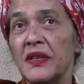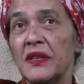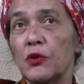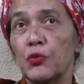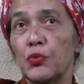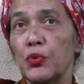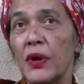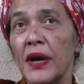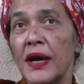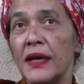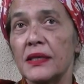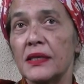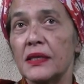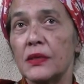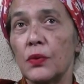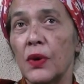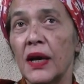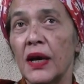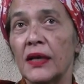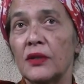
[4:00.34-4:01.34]
the
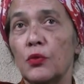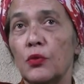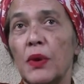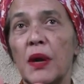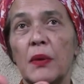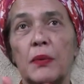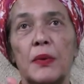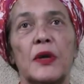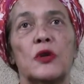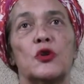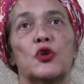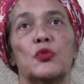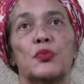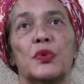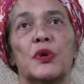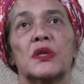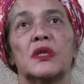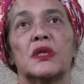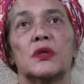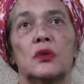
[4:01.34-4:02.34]
oppressed. Why the Black Panther
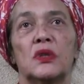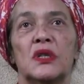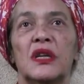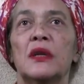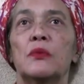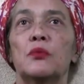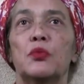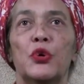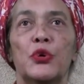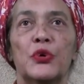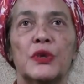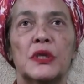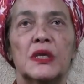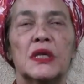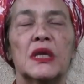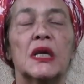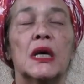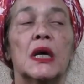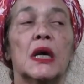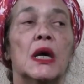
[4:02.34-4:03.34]
Party, the 10 points,